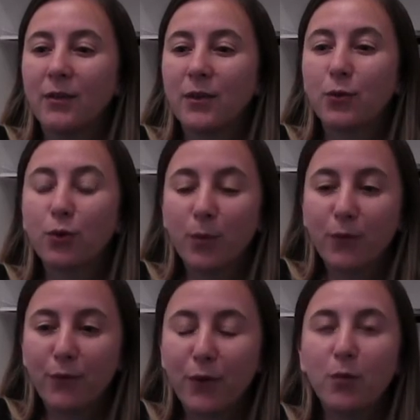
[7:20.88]
This group
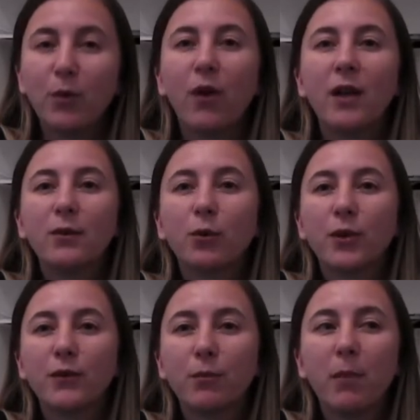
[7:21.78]
of human rights
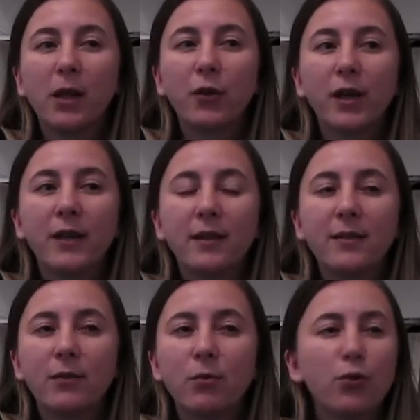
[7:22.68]
lawyers from Belgrade, they
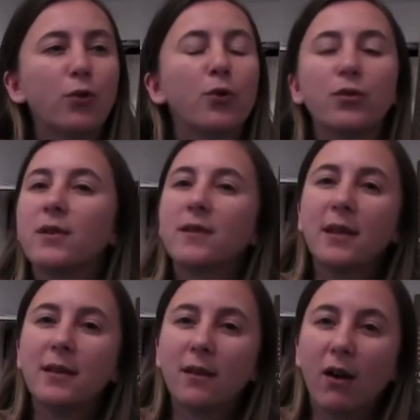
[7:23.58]
said we should go to the
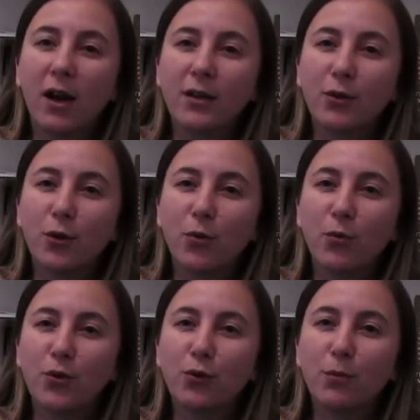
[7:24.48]
seaside,
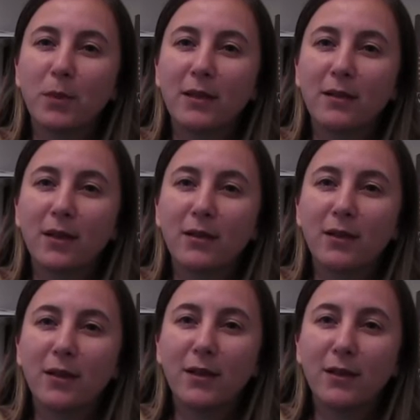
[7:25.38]
we shouldn't be
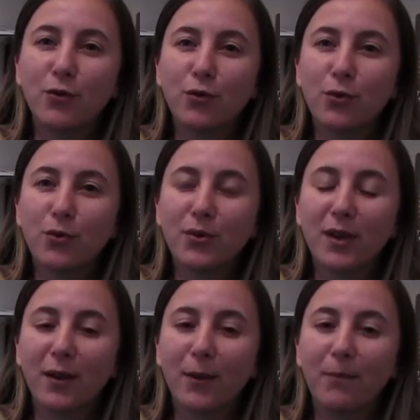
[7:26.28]
discussing these issues
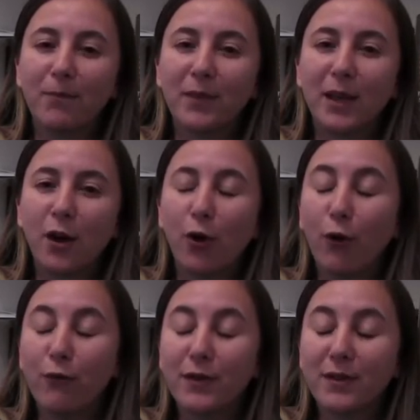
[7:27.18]
in our
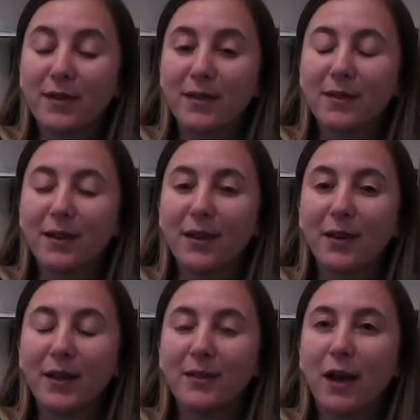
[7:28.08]
offices
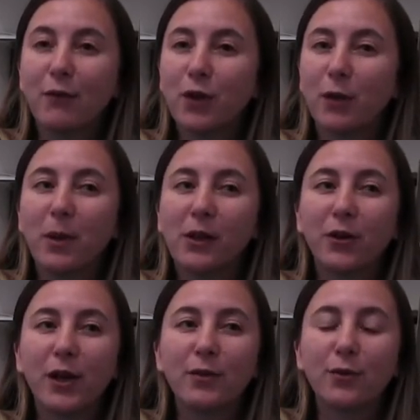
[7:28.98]
in downtown Belgrade.